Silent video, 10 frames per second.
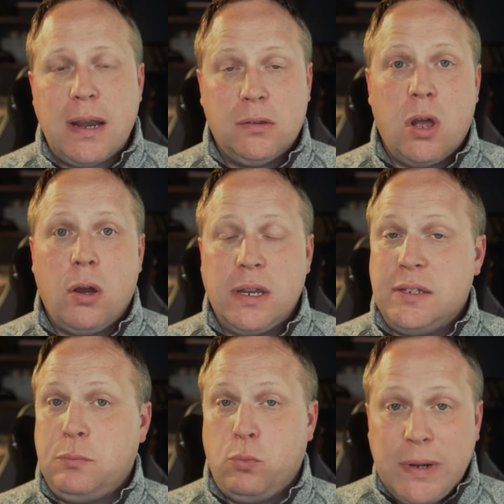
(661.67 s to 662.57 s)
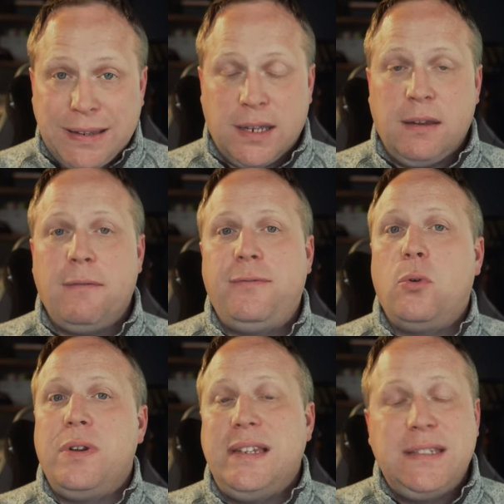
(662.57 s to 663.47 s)
law is written
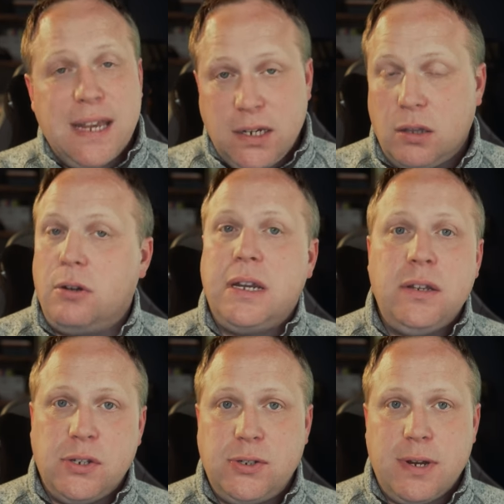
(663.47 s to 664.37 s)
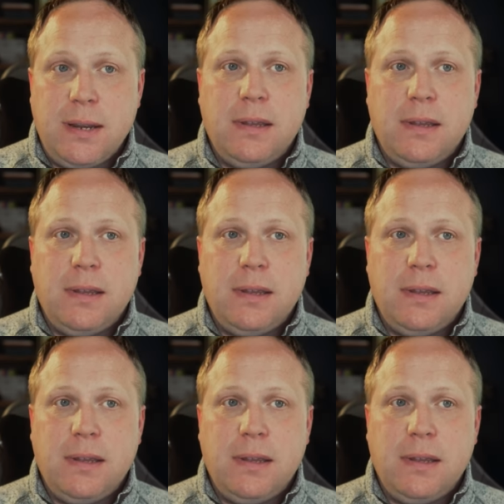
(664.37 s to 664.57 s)
for the secular industry.